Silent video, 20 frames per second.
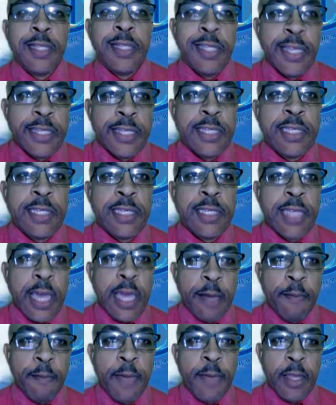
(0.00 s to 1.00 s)
This
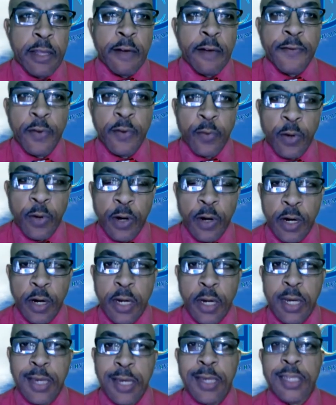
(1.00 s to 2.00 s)
segment of the
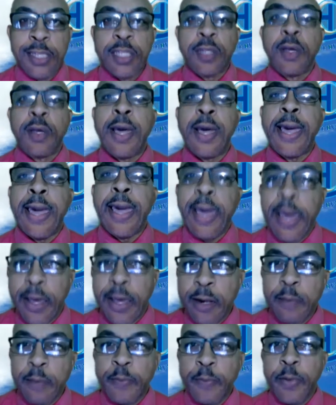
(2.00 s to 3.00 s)
work is to
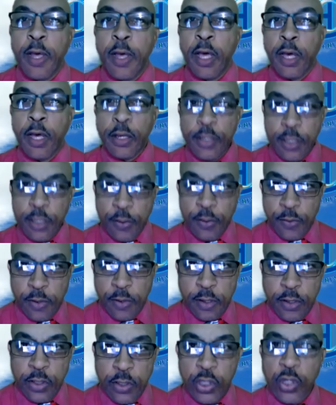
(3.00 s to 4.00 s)
help
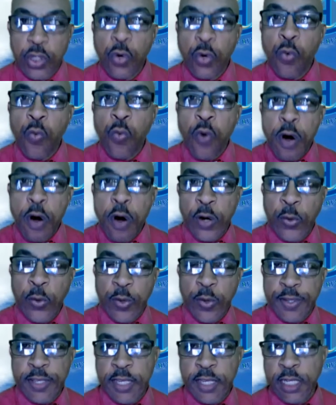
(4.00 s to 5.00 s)
students to work
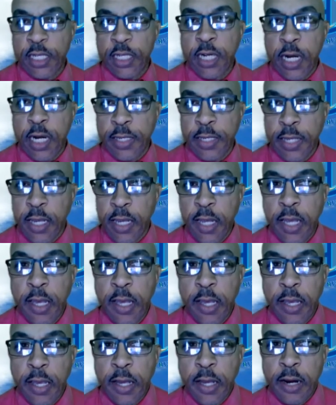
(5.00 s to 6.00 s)
with each other,
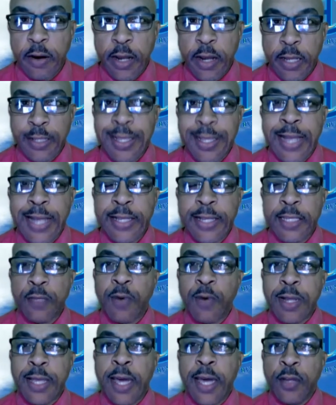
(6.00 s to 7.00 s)
right? That is
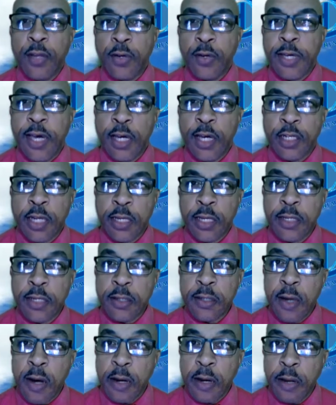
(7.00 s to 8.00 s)
what education is
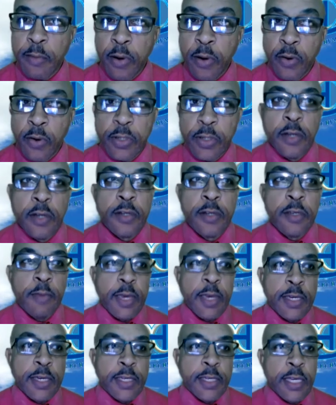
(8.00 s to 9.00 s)
all about. It doesn't
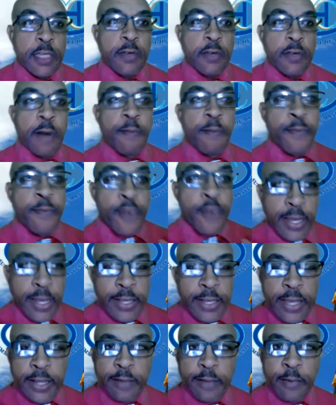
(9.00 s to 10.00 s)
make sense you're bright
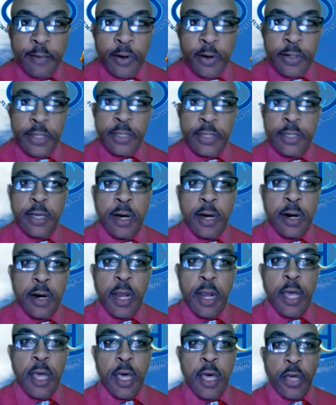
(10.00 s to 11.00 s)
like the morning star,
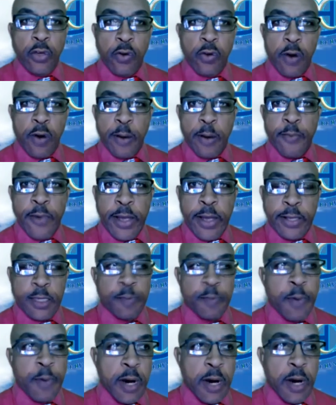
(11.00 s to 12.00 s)
you're a bright
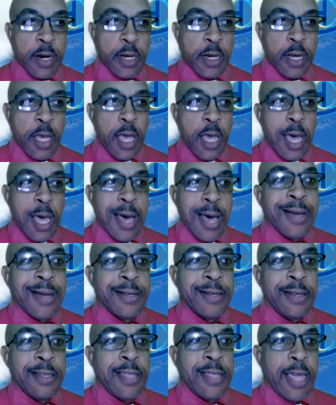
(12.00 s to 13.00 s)
spark,
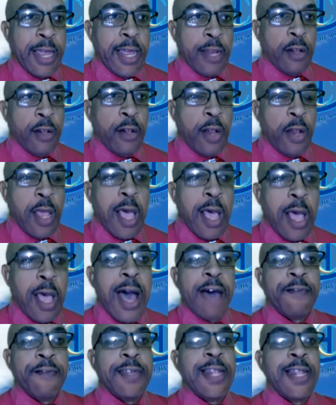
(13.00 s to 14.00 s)
and then
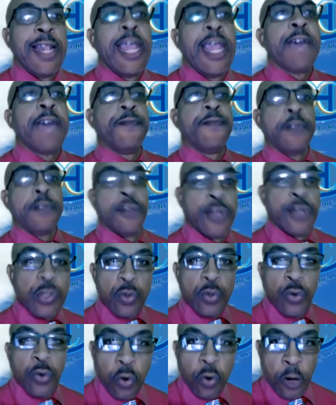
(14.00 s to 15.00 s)
having left
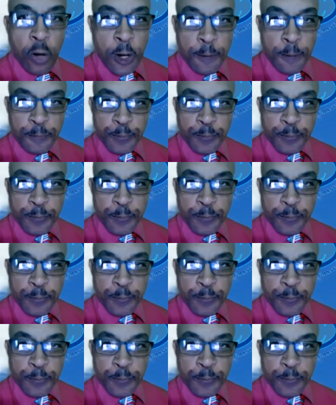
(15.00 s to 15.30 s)
school,